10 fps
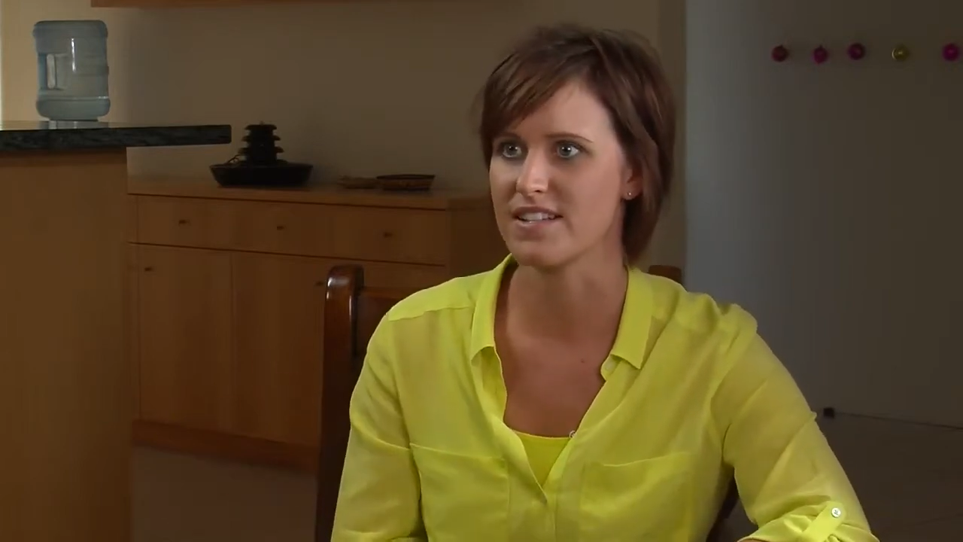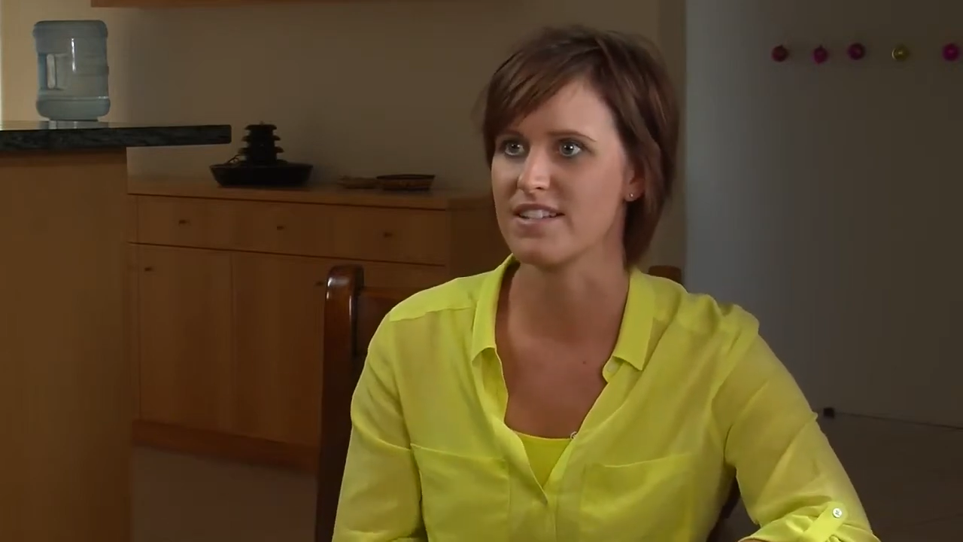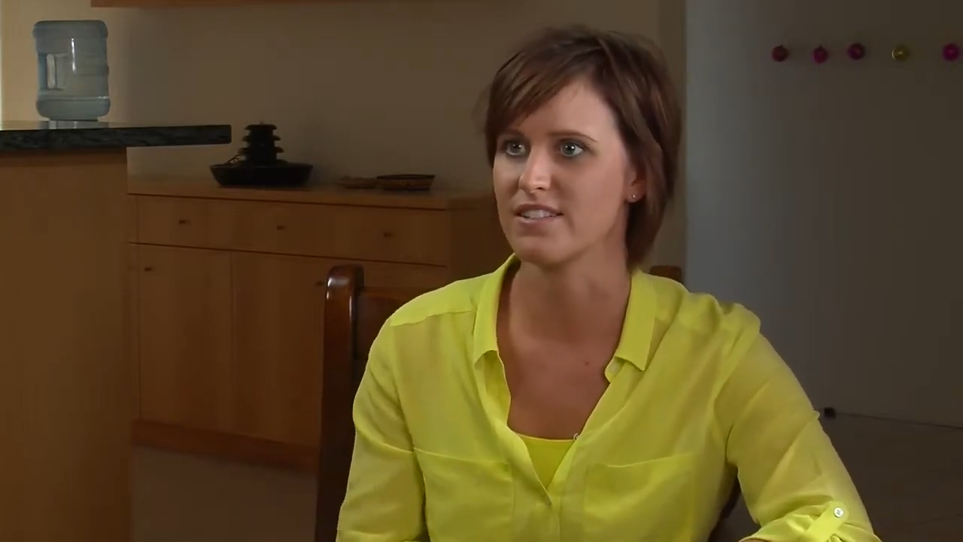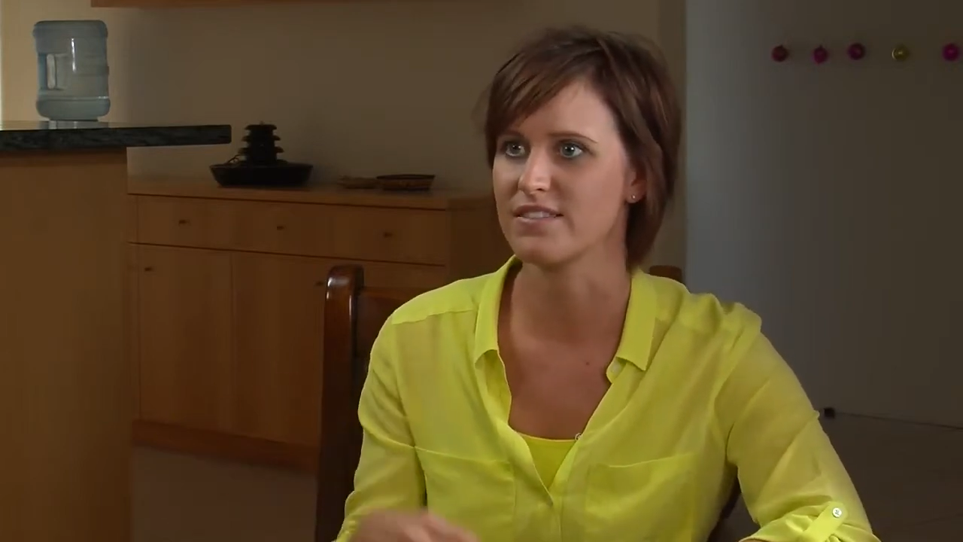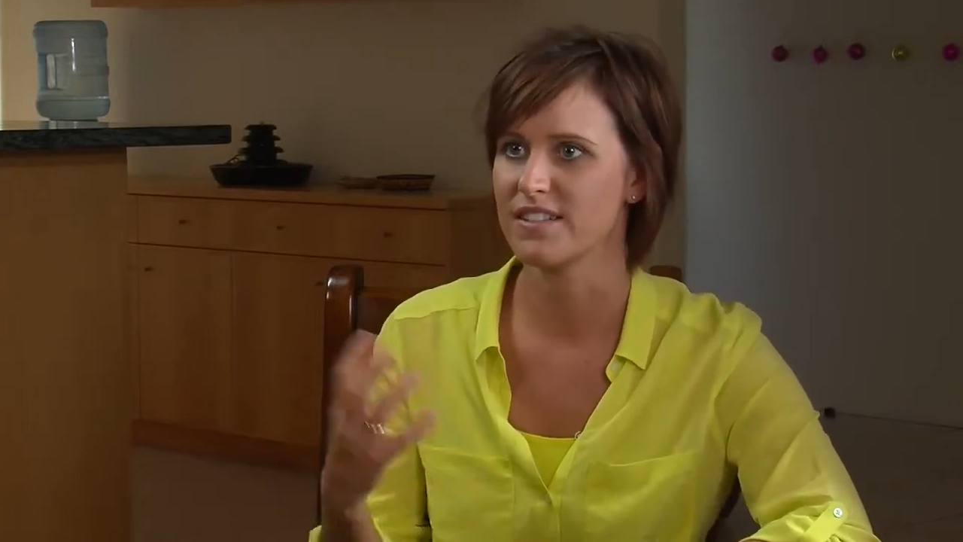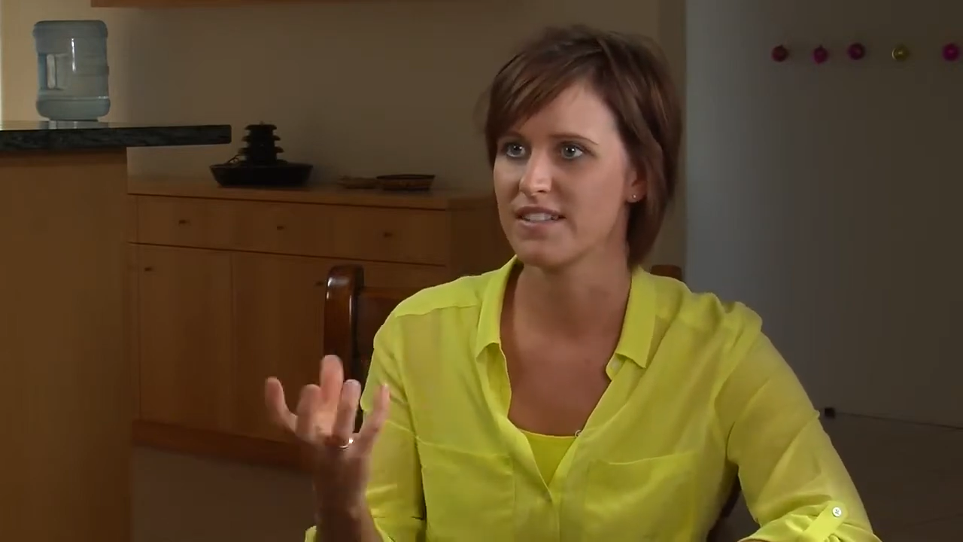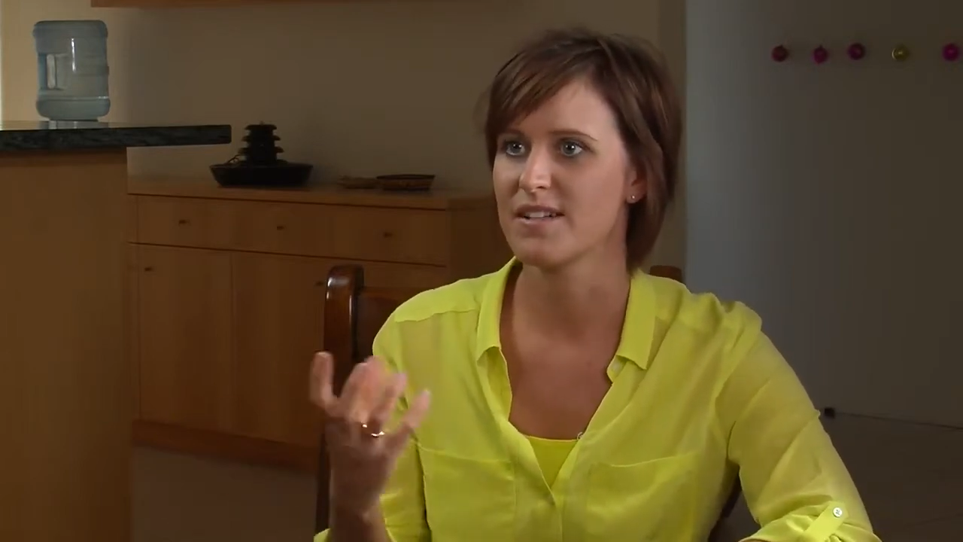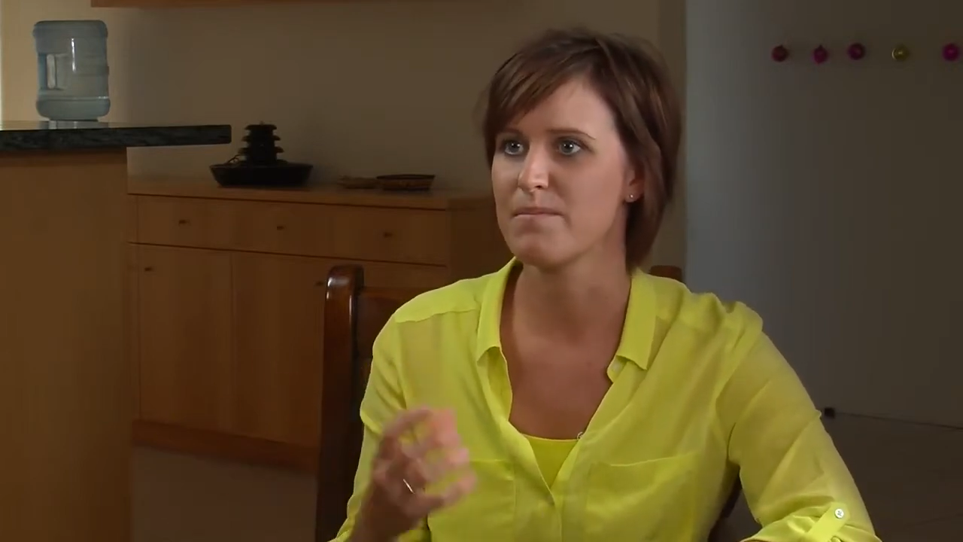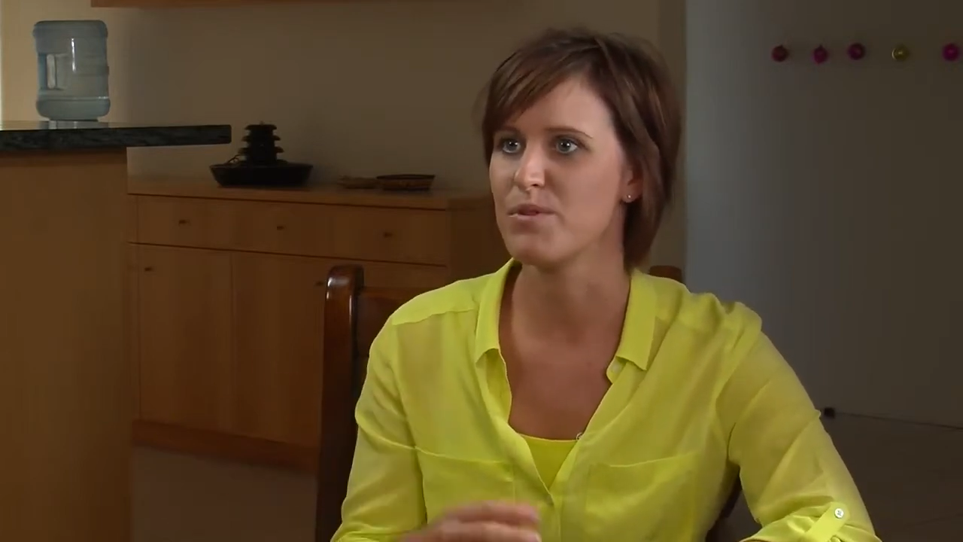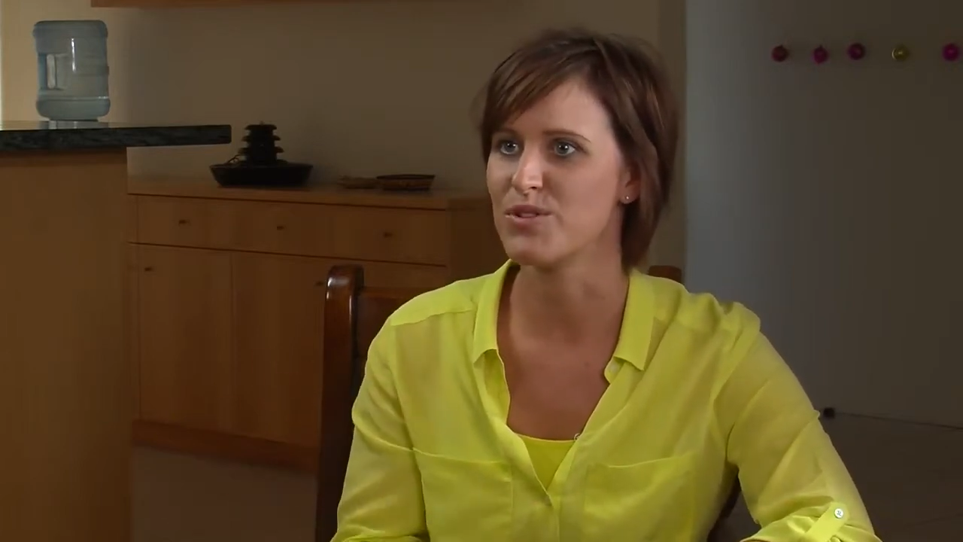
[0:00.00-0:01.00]

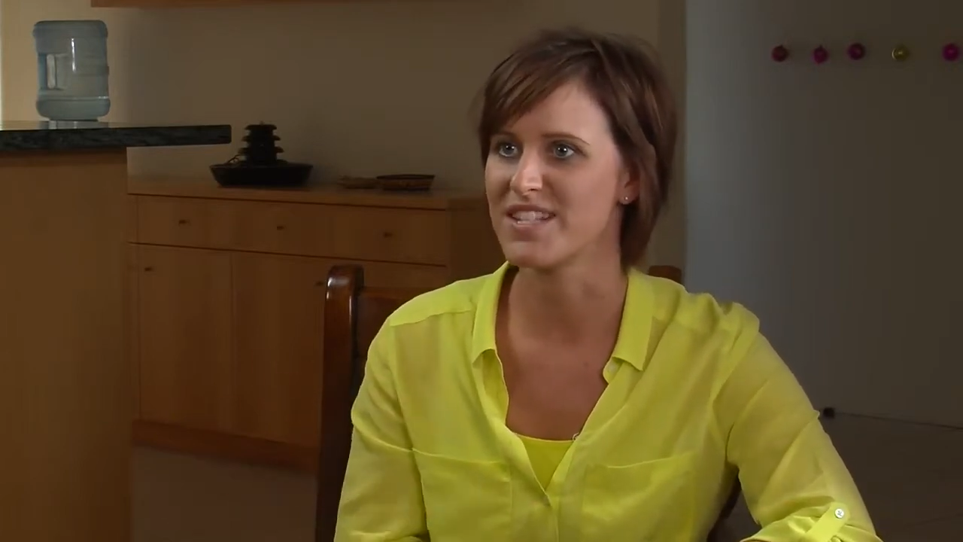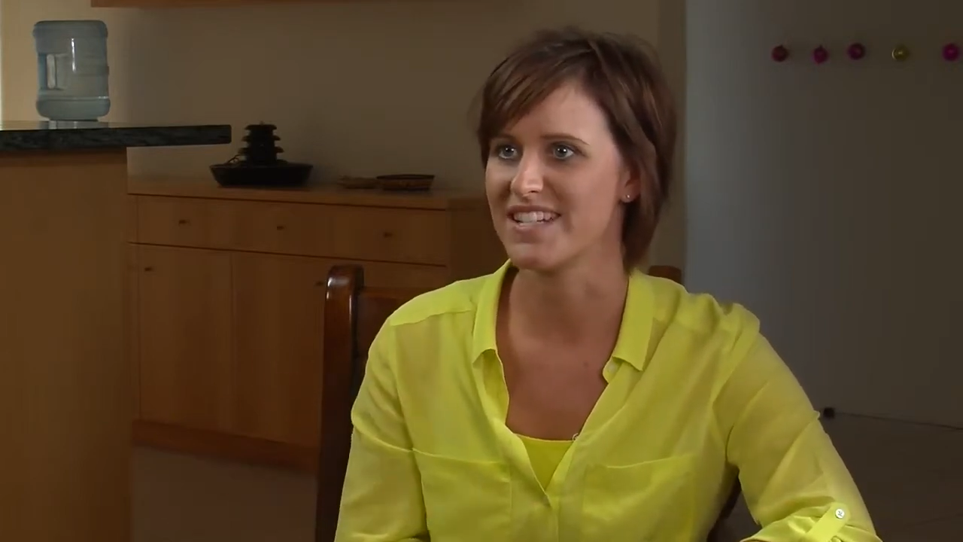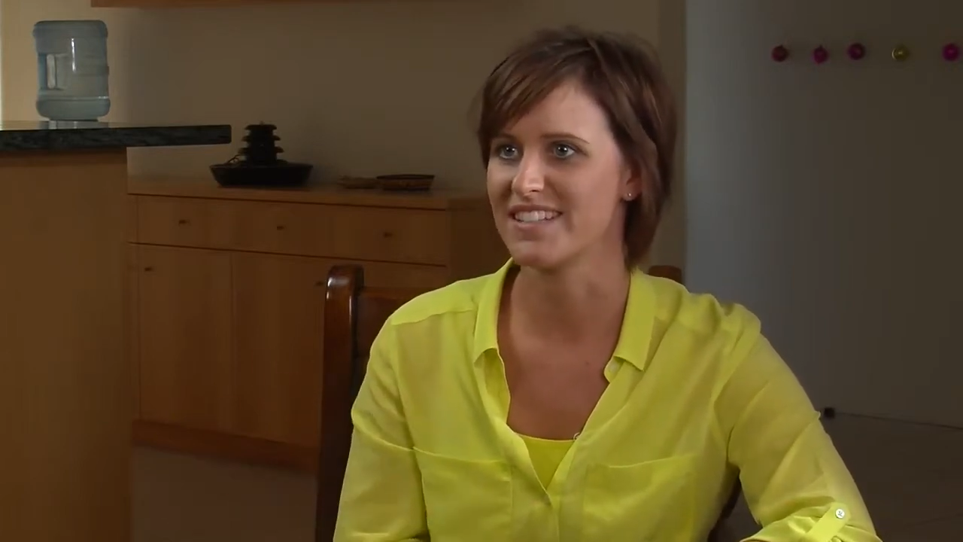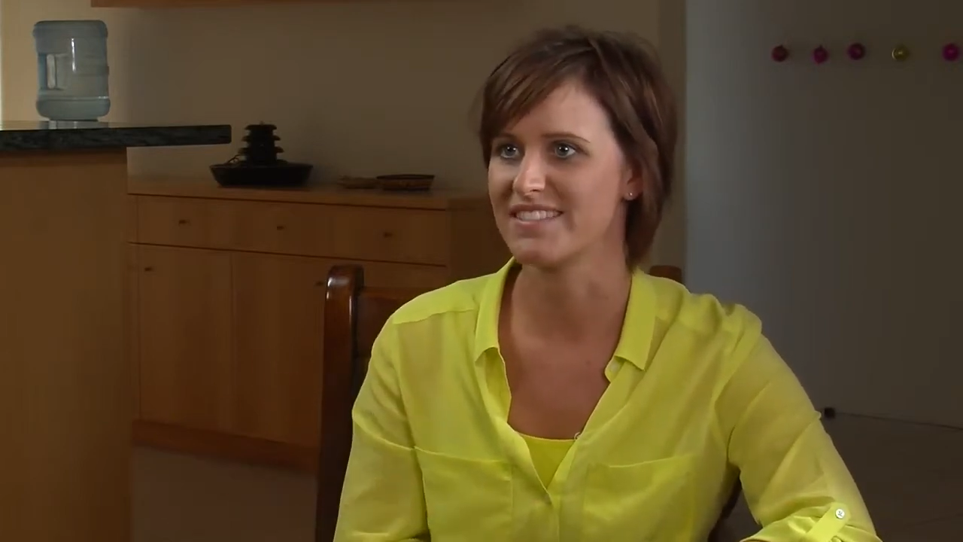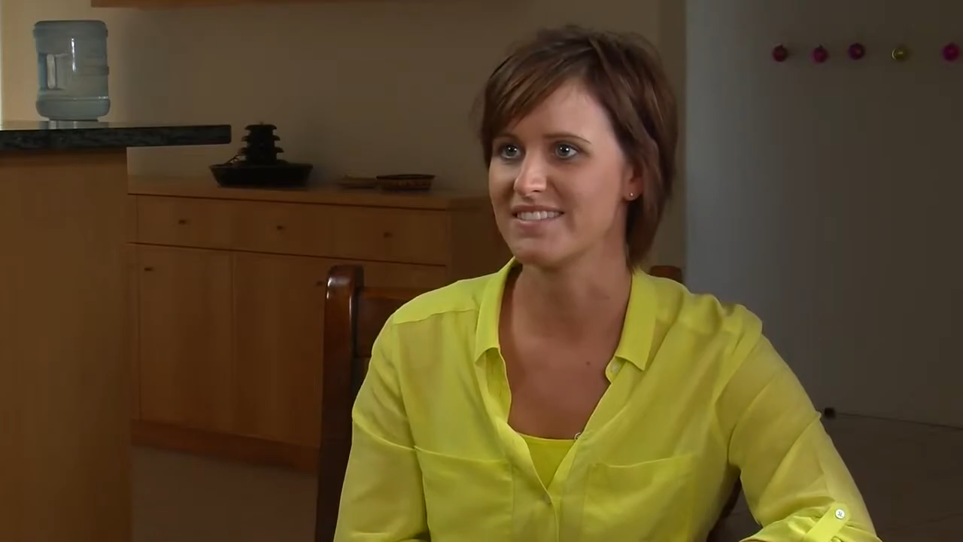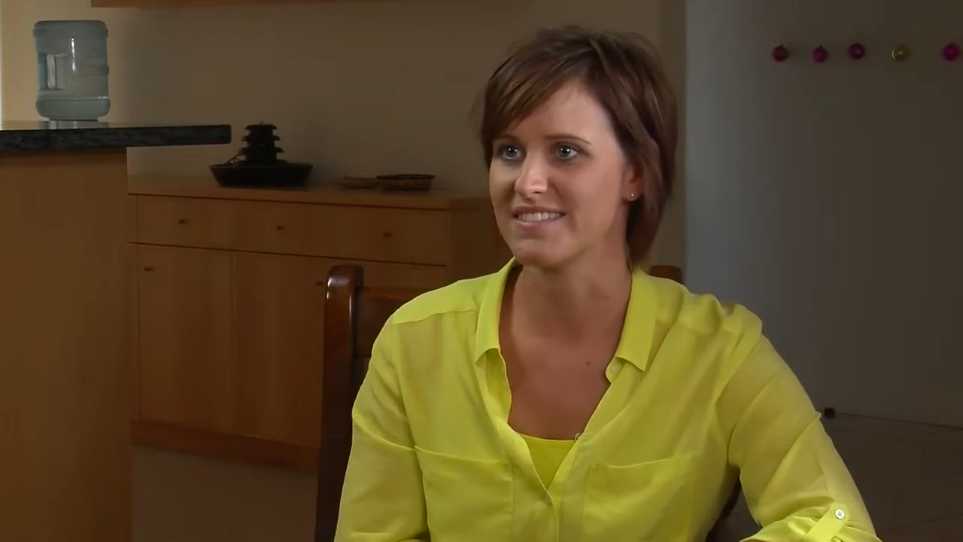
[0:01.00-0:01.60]
and moussey and